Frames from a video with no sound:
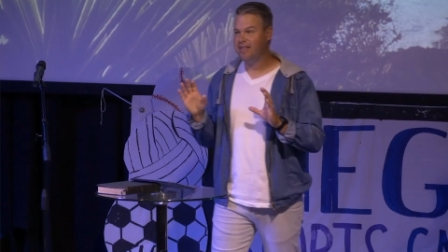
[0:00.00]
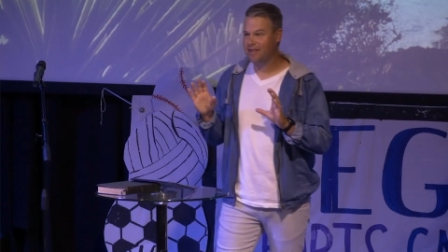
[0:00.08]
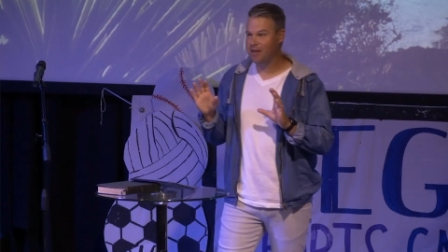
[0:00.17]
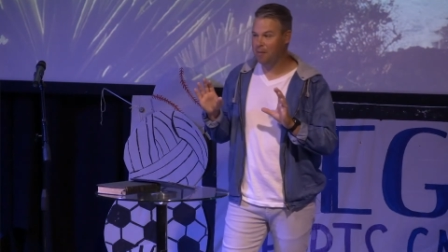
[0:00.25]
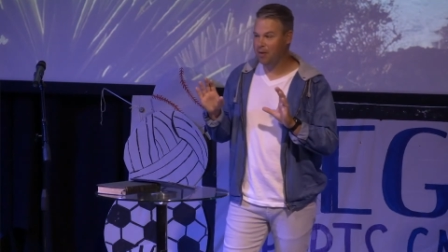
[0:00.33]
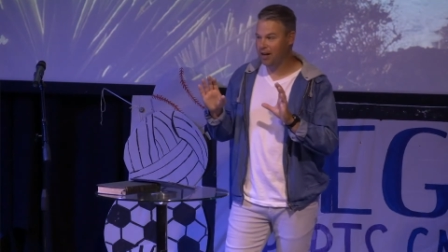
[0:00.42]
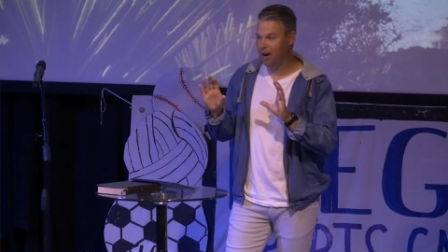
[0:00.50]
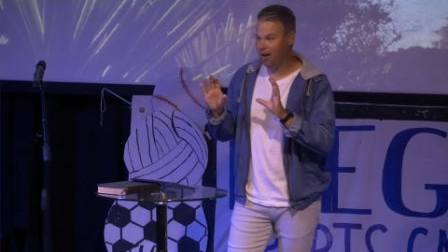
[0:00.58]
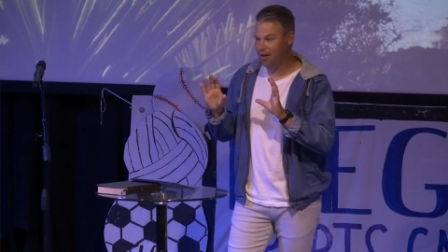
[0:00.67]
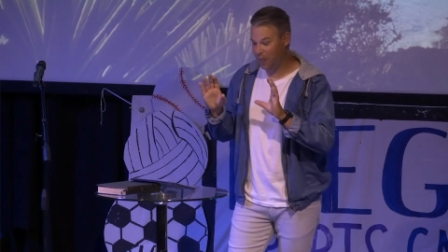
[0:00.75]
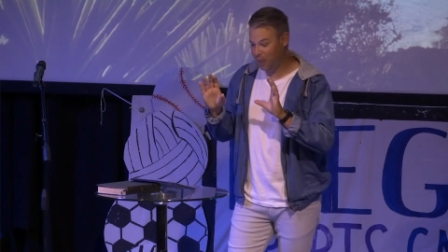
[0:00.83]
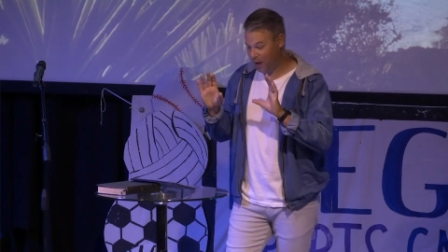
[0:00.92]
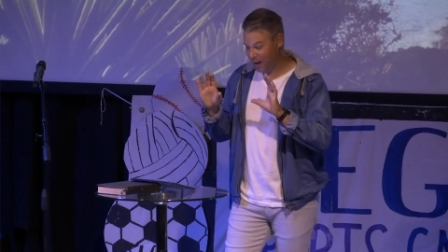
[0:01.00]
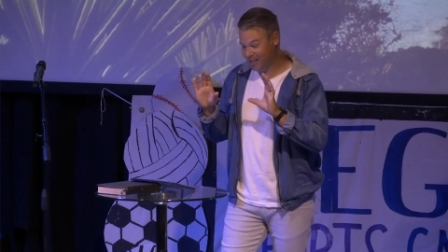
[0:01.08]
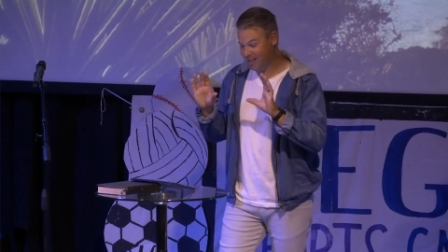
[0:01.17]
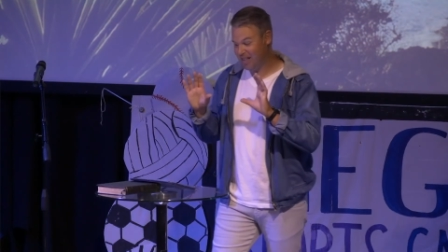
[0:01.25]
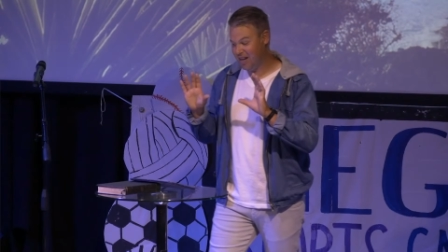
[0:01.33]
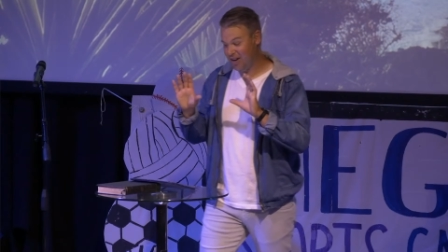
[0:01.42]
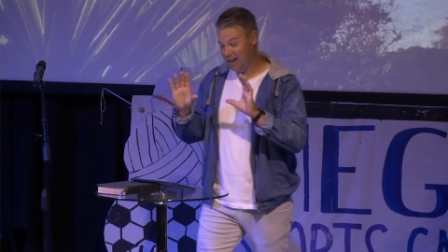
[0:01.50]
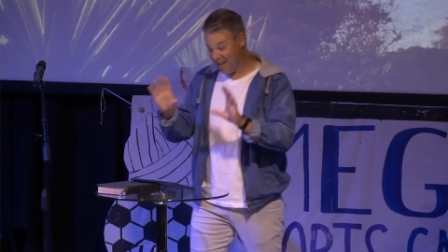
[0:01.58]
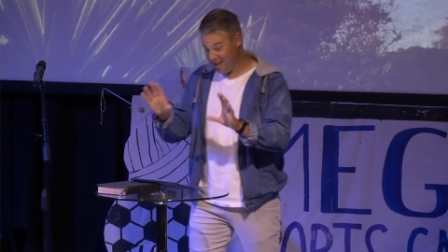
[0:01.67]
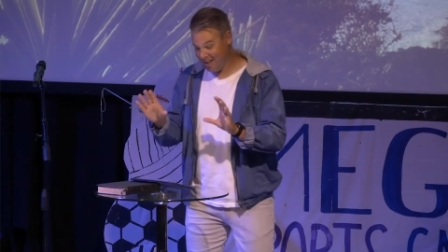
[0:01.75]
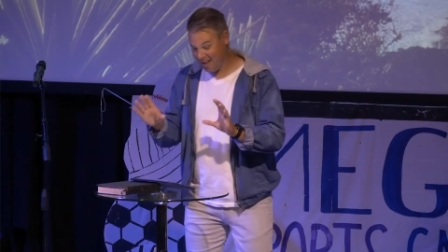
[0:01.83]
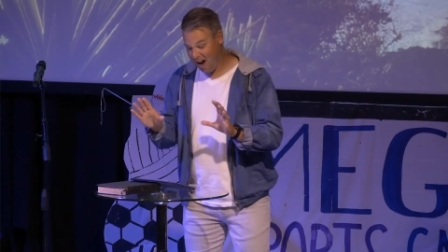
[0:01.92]
somebody thinks there
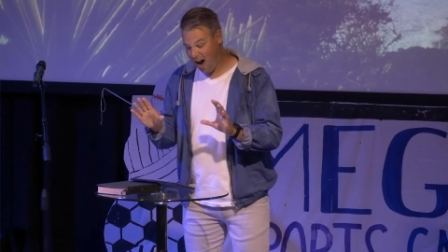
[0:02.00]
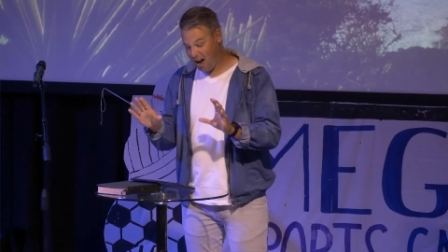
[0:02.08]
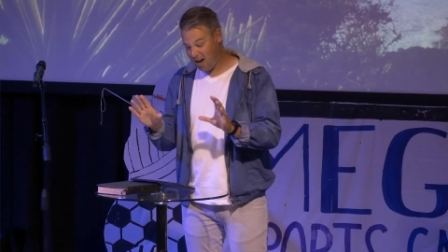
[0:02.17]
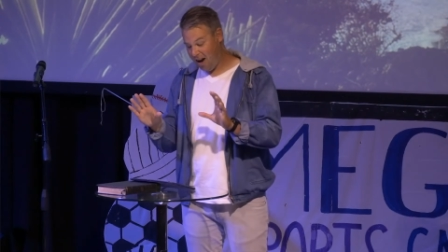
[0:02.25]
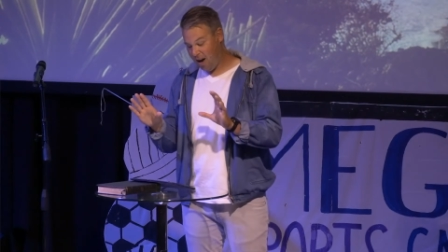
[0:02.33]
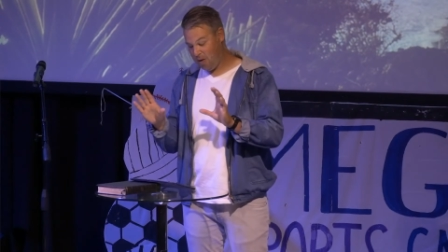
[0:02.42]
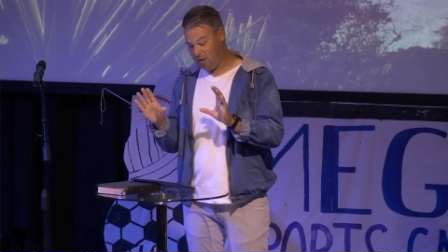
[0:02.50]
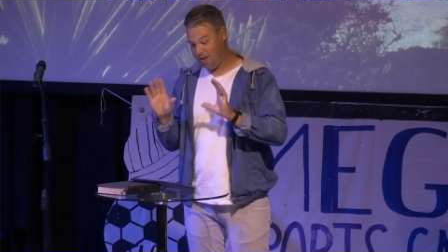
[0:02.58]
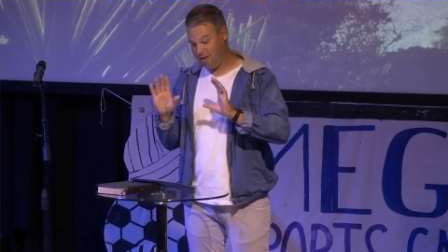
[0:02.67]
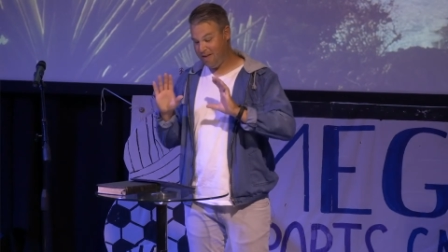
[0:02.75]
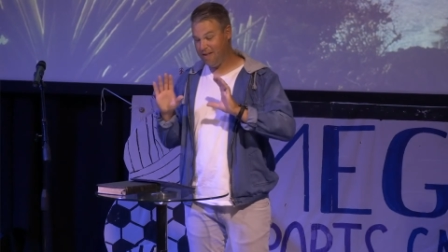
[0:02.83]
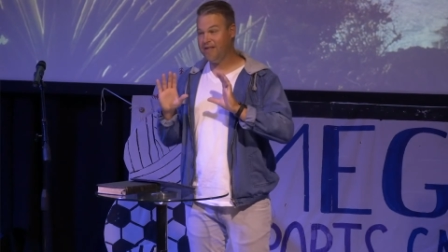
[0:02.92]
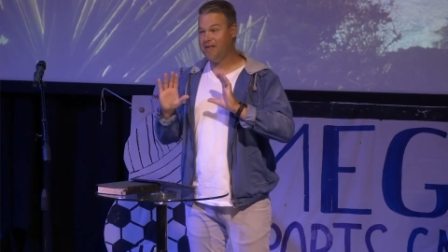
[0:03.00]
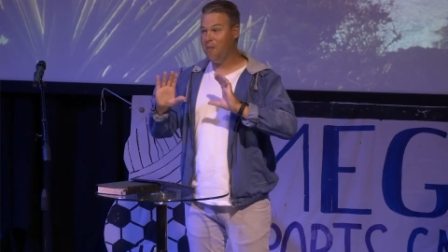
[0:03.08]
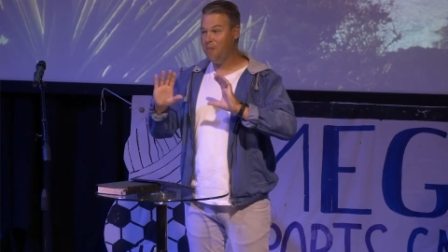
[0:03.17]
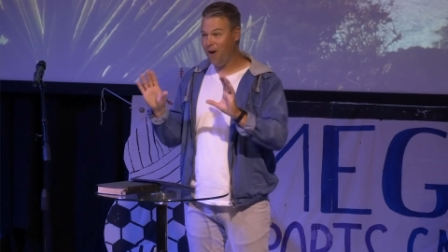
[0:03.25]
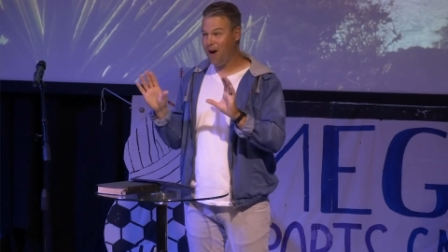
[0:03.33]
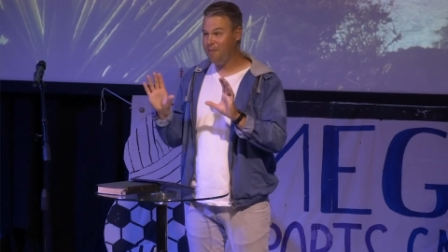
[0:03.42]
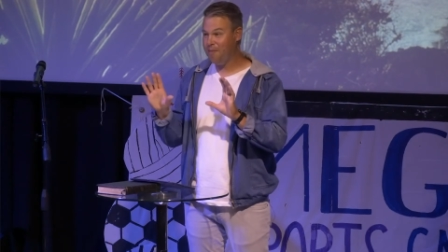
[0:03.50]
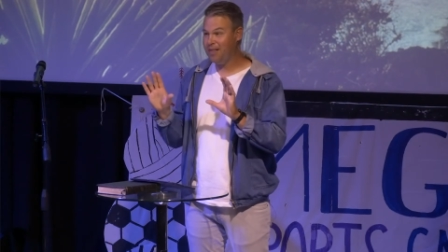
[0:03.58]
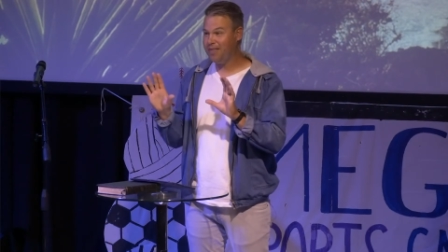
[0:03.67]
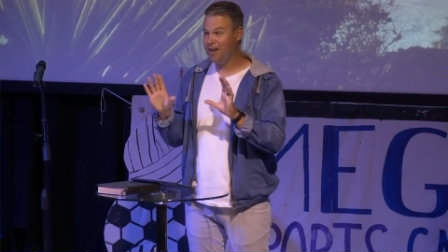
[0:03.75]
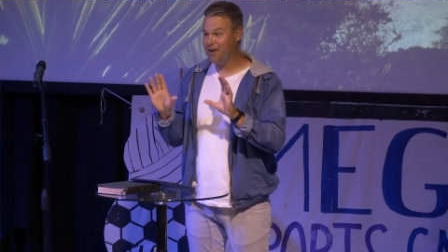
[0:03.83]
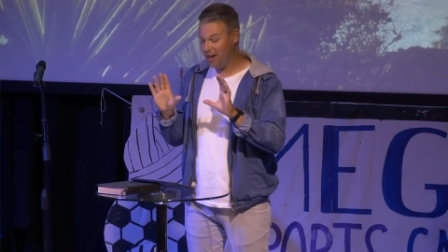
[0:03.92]
is a God out somewhere,
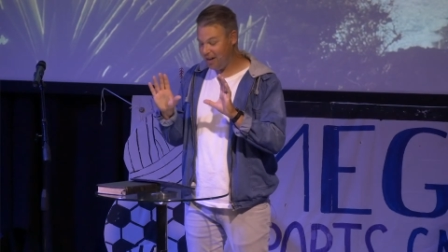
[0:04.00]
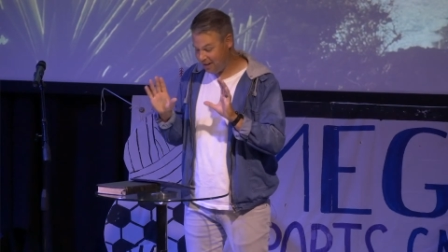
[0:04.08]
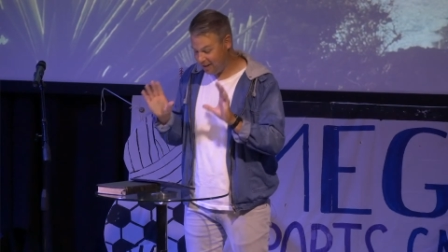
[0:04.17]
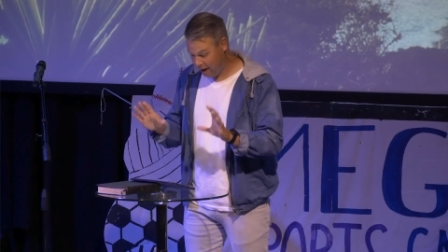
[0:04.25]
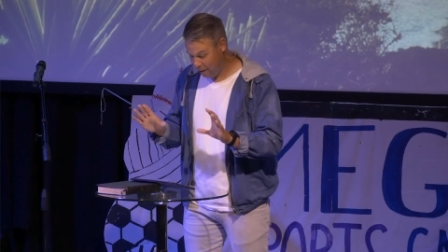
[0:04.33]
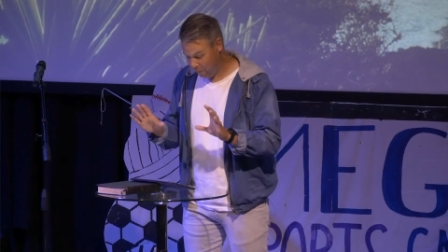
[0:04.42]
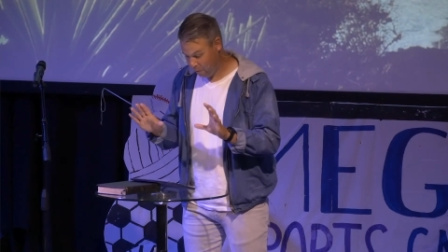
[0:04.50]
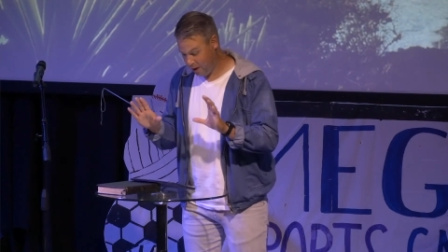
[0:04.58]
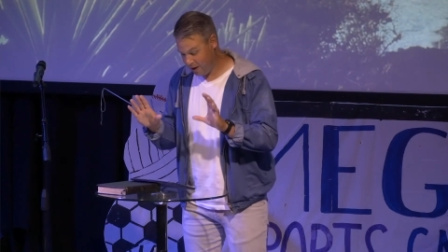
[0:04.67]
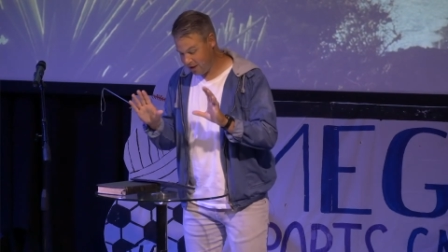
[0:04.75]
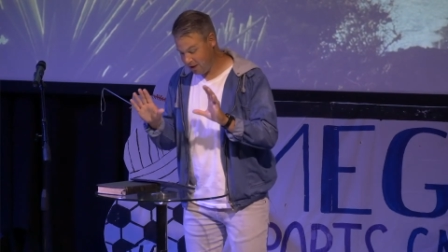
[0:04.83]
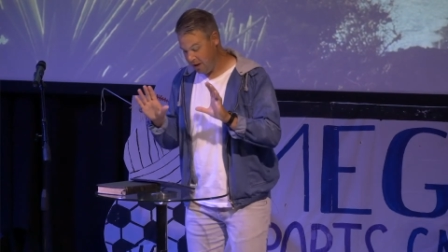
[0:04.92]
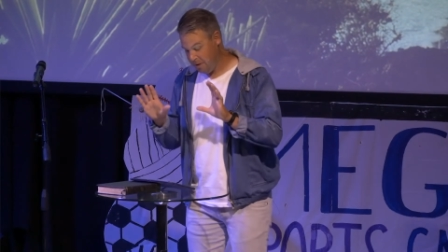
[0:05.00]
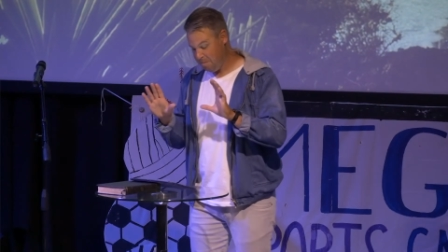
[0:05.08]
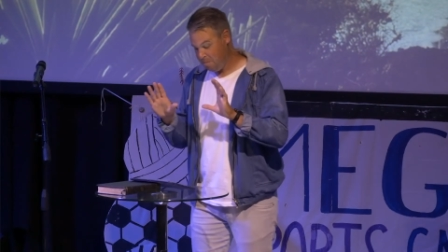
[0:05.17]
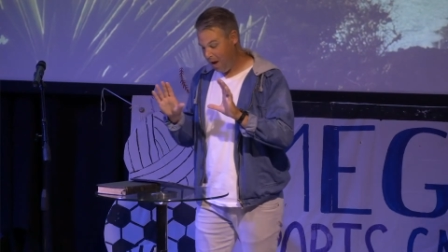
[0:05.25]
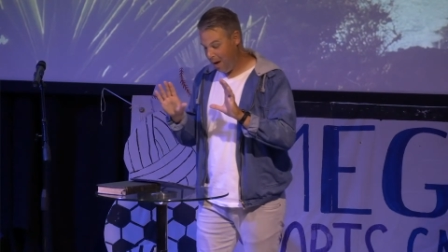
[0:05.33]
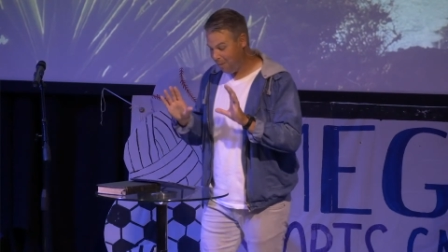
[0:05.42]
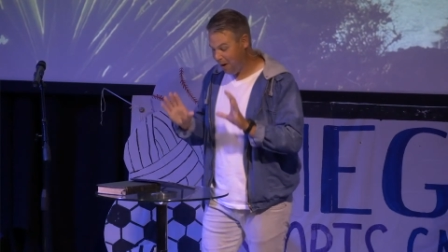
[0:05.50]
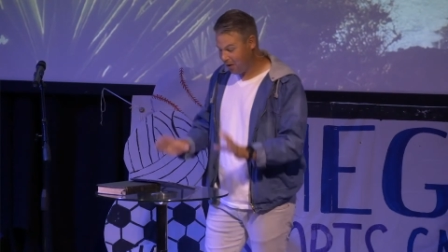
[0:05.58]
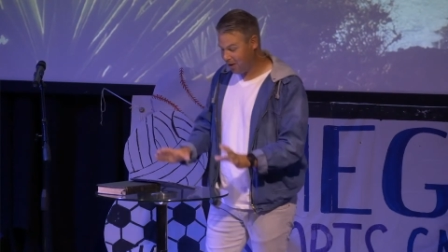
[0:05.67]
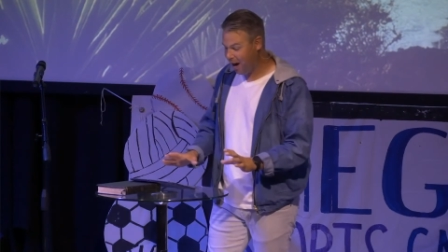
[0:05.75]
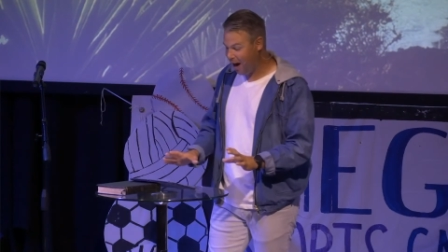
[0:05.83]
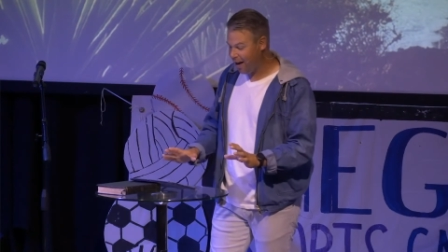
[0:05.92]
but they're indifferent
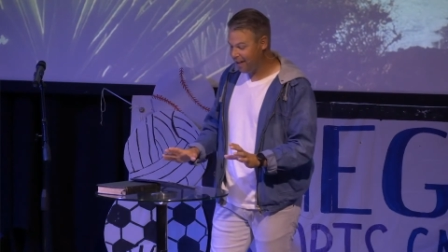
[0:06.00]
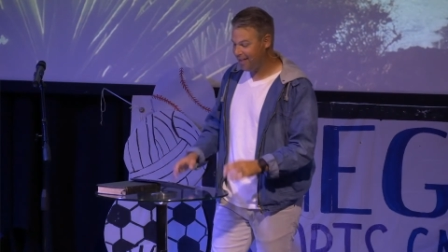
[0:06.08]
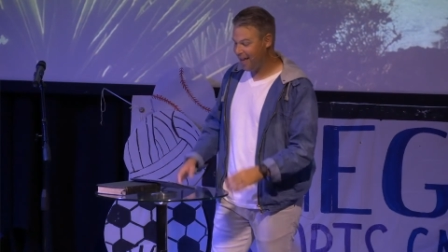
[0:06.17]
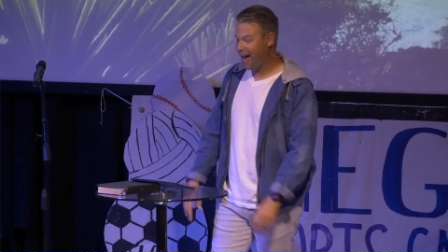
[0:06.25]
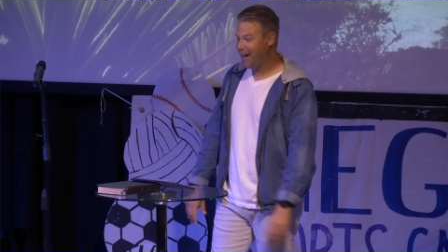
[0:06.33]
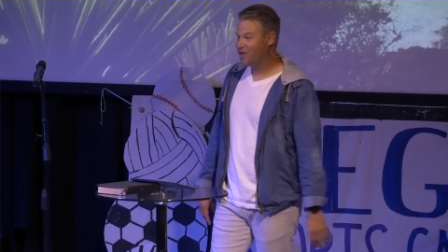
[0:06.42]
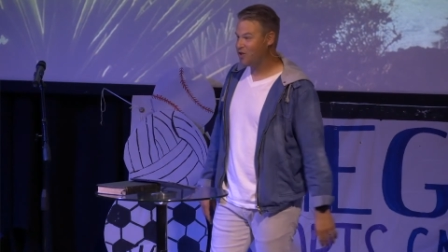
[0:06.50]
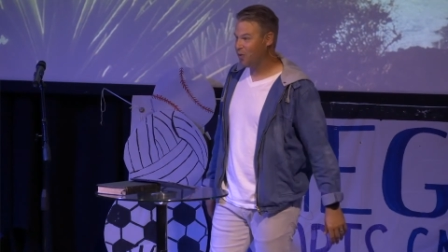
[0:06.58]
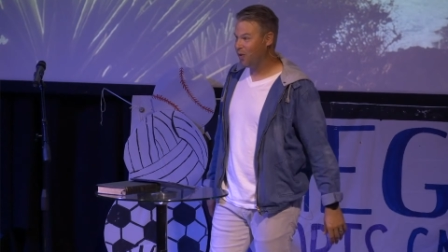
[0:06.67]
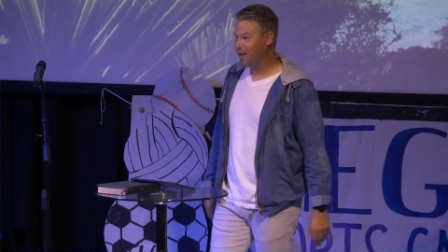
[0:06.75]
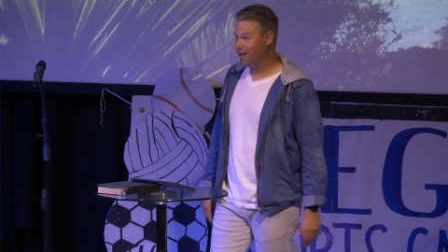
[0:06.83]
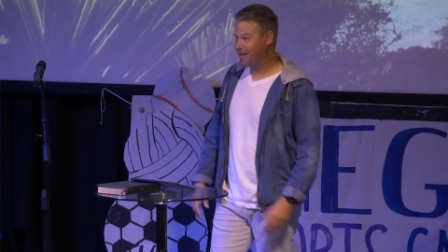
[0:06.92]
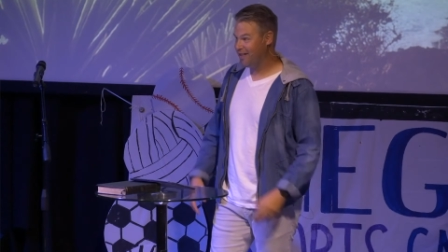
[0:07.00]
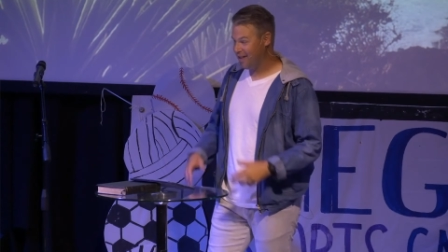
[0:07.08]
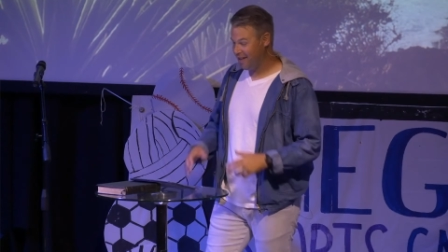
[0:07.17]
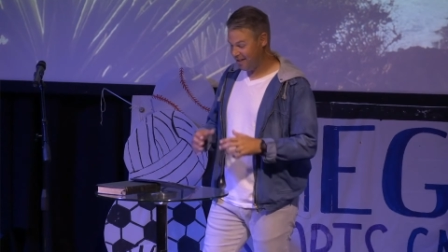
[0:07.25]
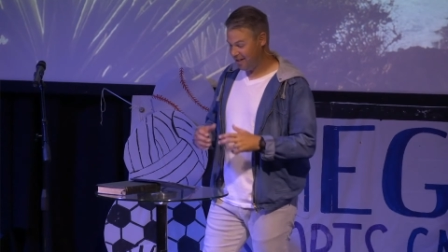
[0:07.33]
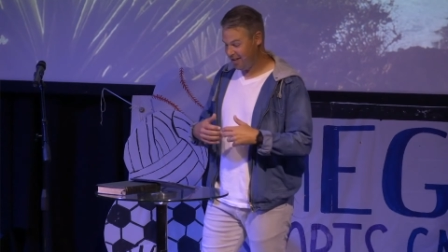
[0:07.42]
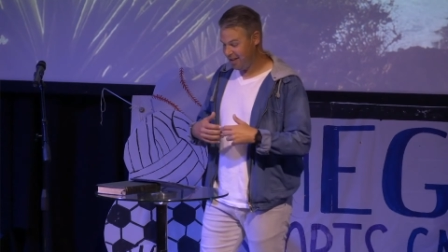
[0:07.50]
about God's actual existence.